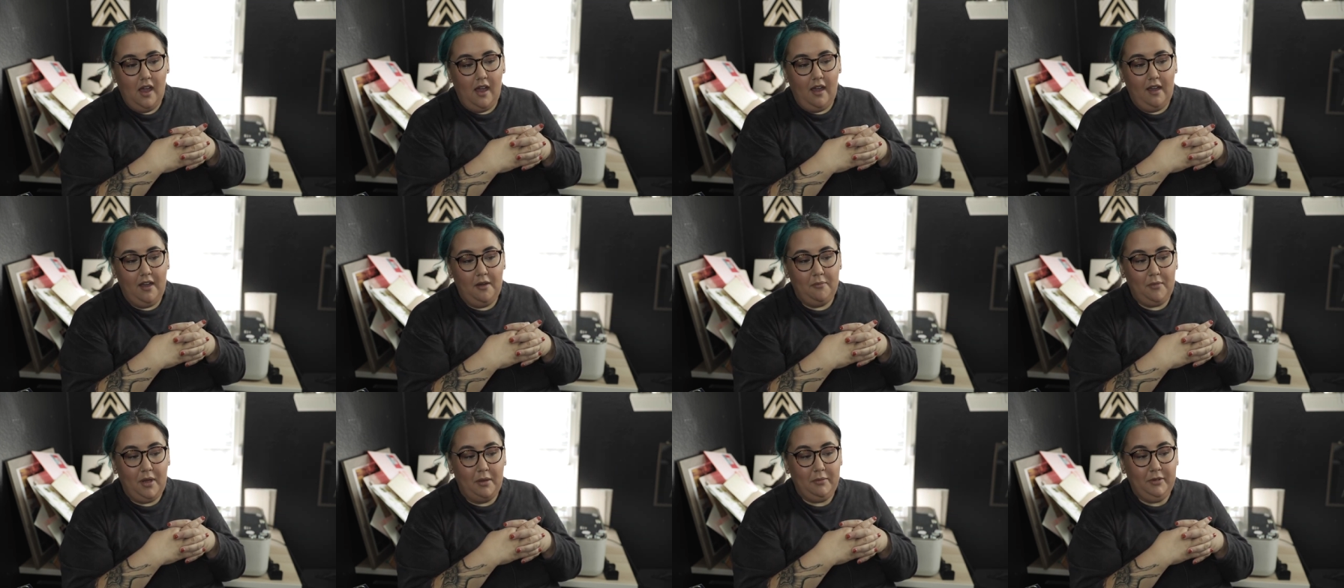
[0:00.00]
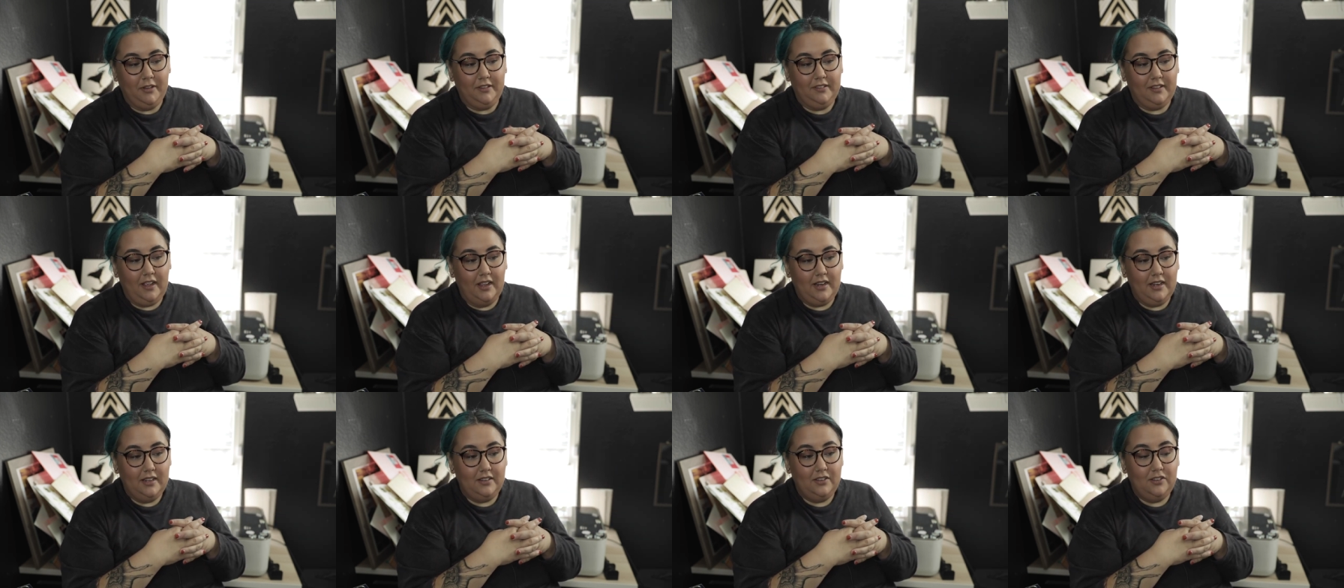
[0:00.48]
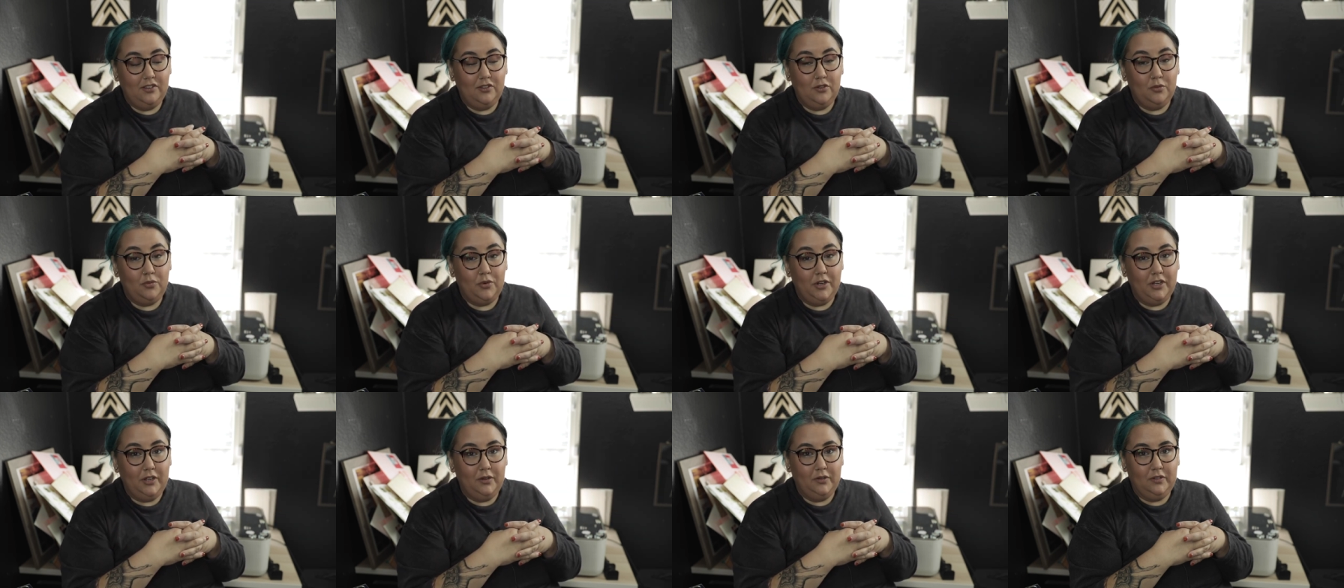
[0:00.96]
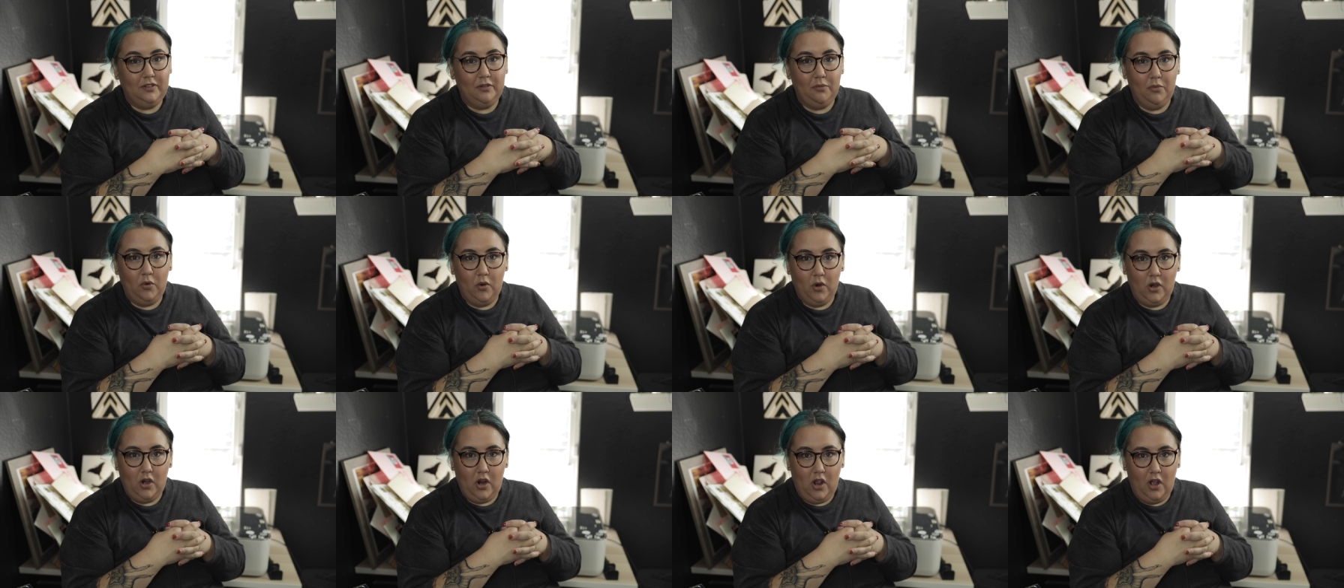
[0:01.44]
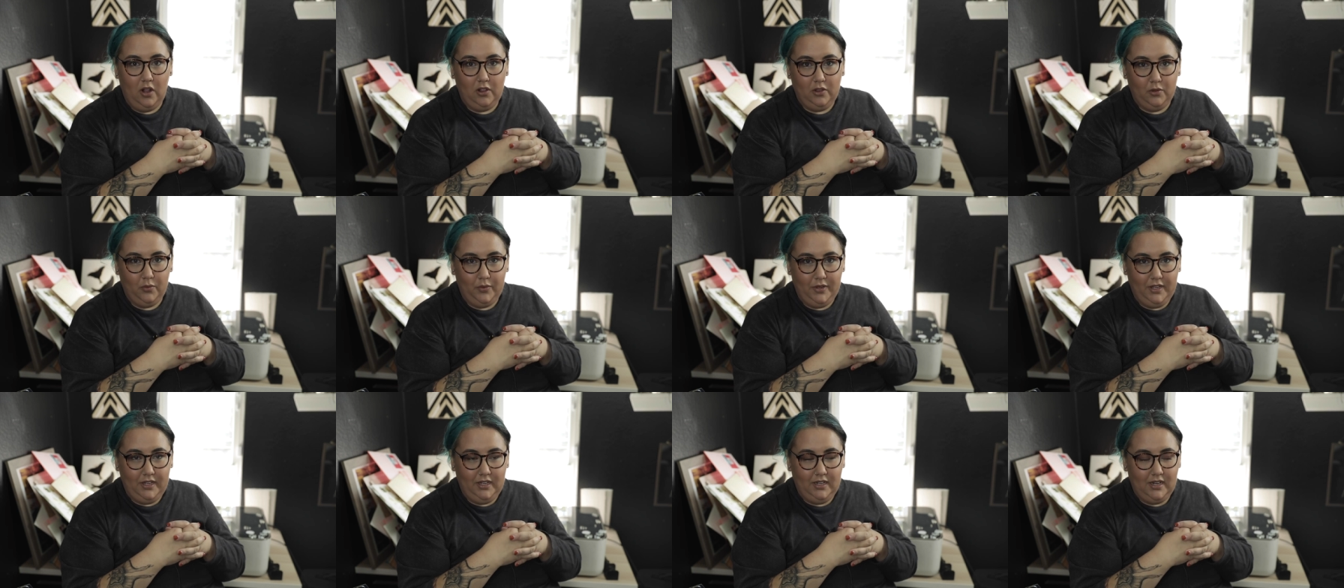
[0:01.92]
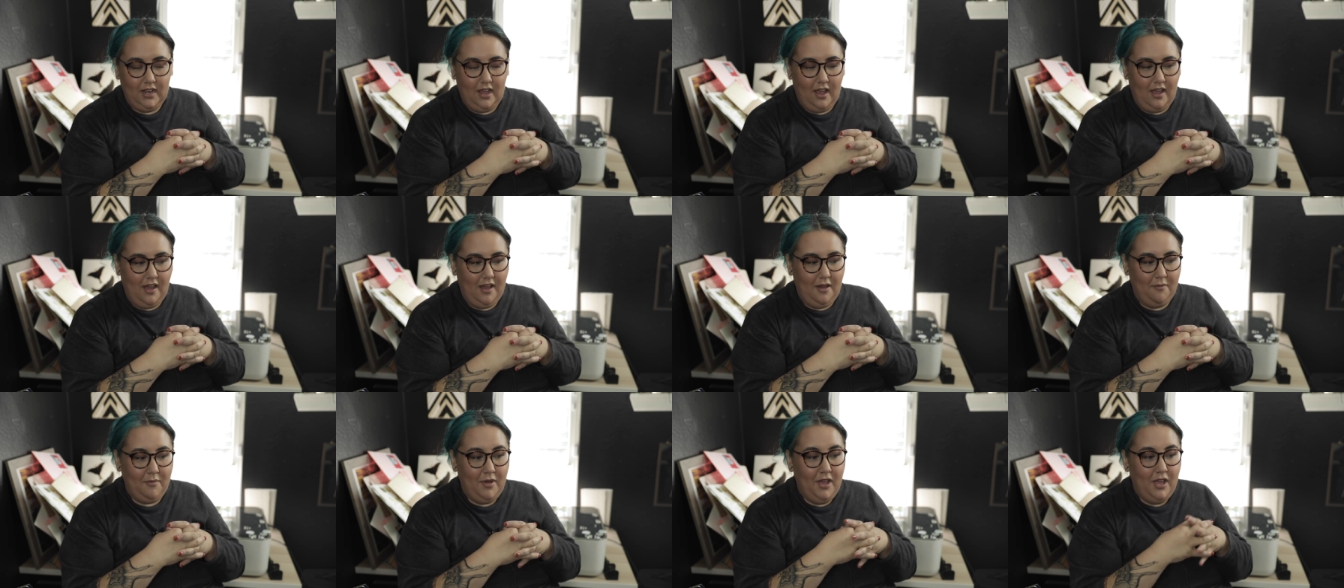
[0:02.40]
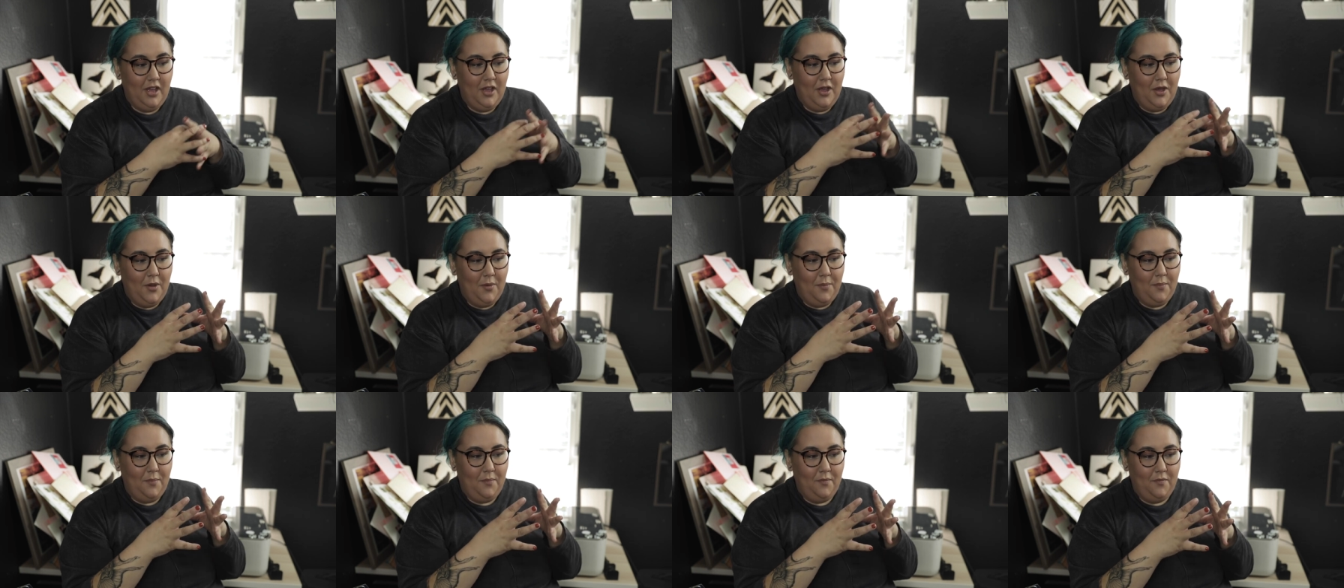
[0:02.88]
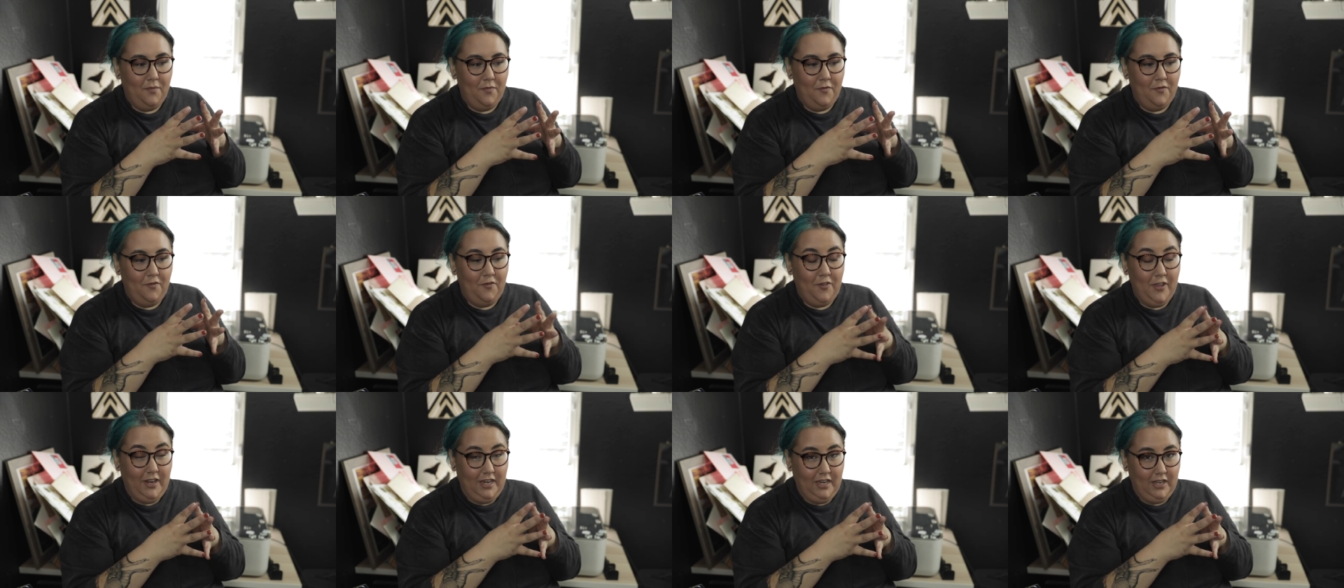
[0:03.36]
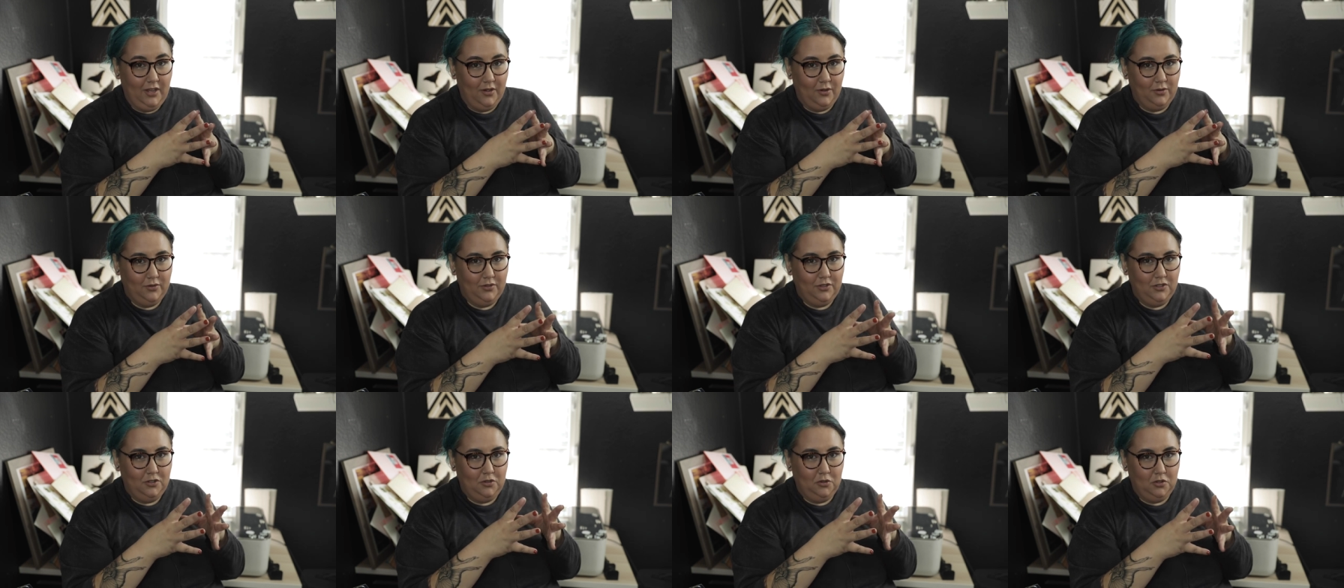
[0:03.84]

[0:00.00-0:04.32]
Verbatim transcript: I'm excited to bring you some more Halloween videos,